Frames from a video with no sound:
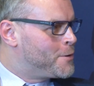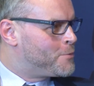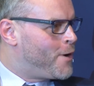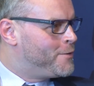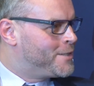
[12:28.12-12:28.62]

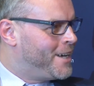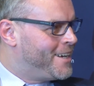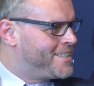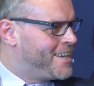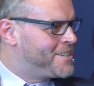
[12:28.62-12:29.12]

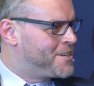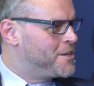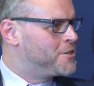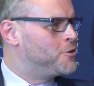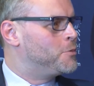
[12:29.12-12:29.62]
privatization
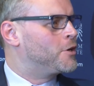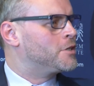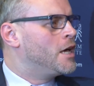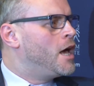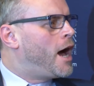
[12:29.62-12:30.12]
issue
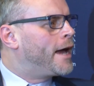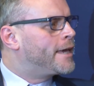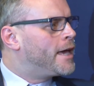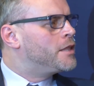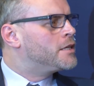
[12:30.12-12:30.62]
because I
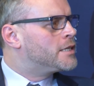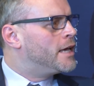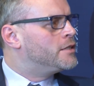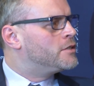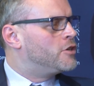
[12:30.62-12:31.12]
get the
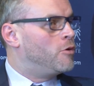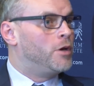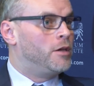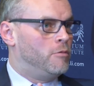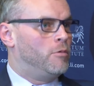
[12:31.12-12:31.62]
sense, you know, we,